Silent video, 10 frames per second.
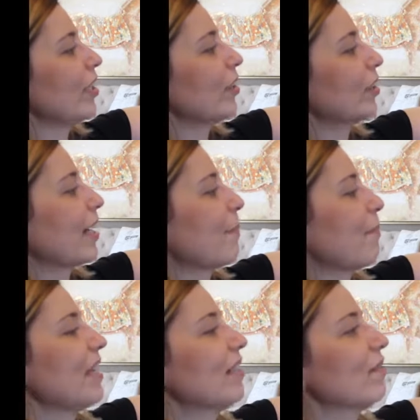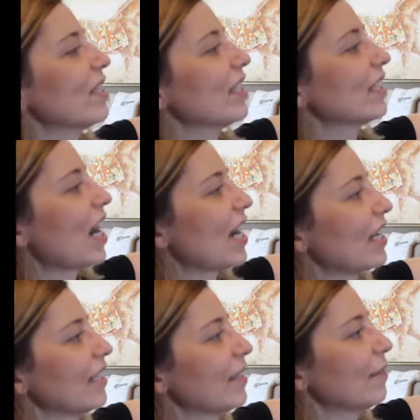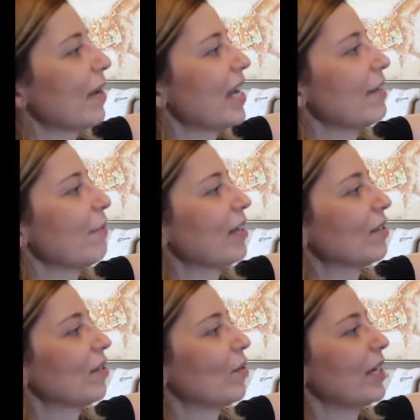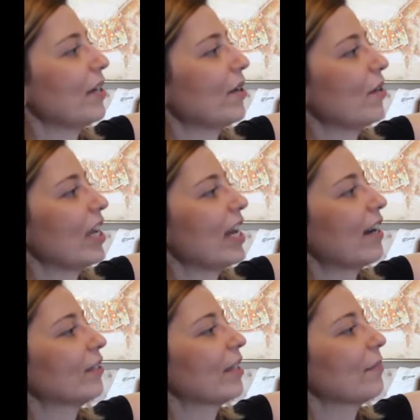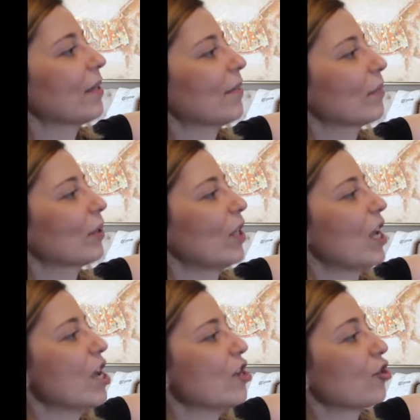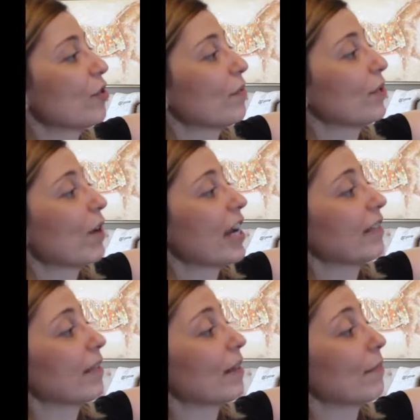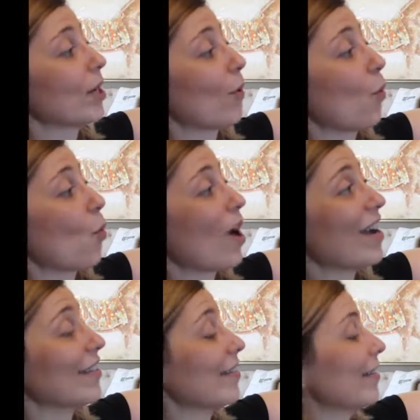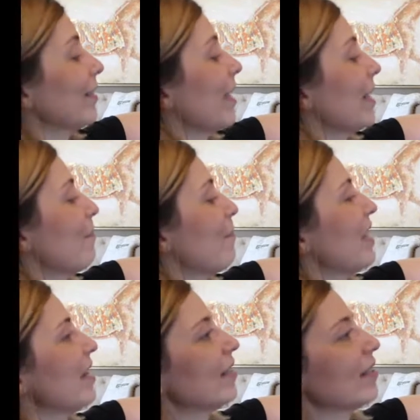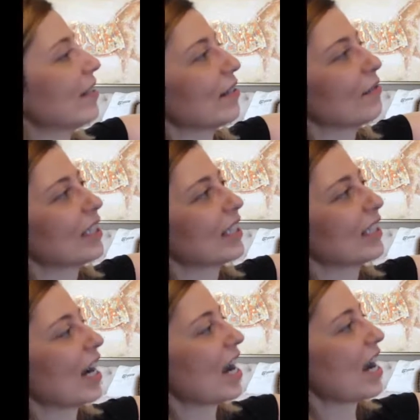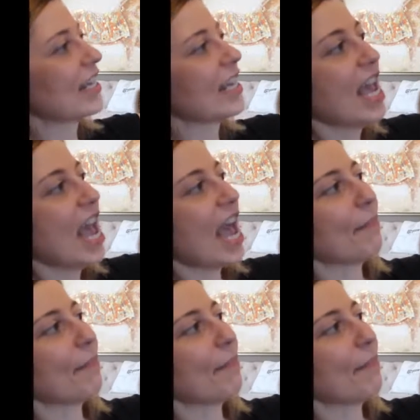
looked like a piece of the sky. Penny went to the window and held up the marble. She was right. The marble was like a piece of sky. And